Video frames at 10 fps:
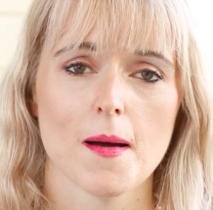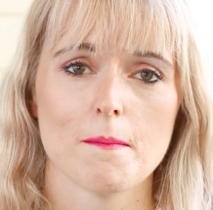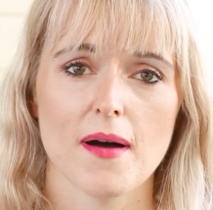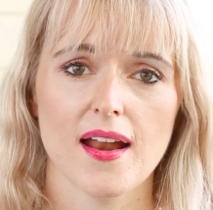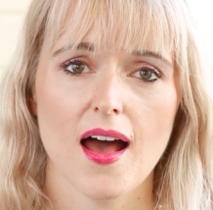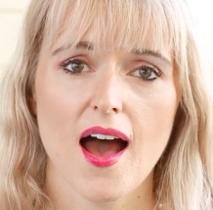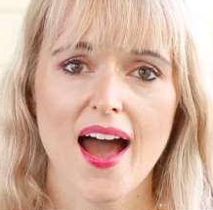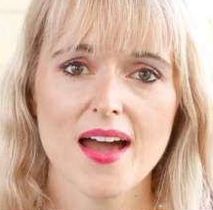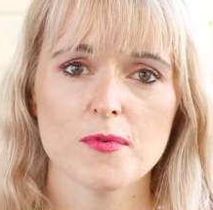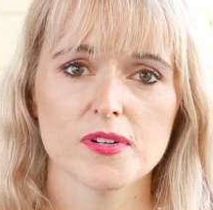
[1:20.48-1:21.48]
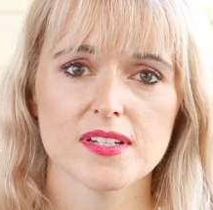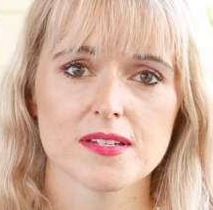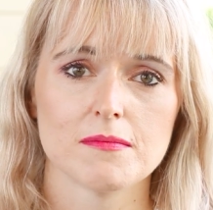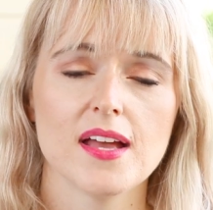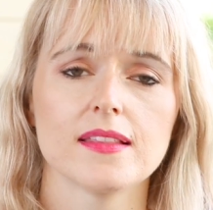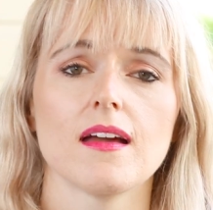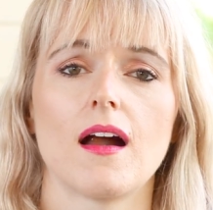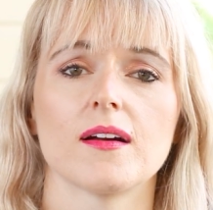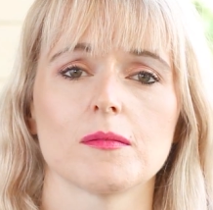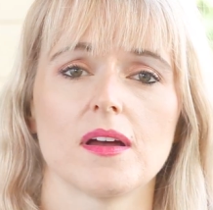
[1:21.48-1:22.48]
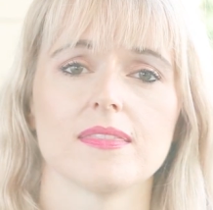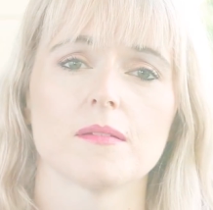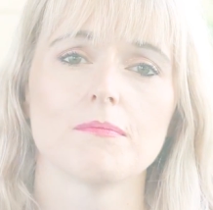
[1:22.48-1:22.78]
But I would make the argument that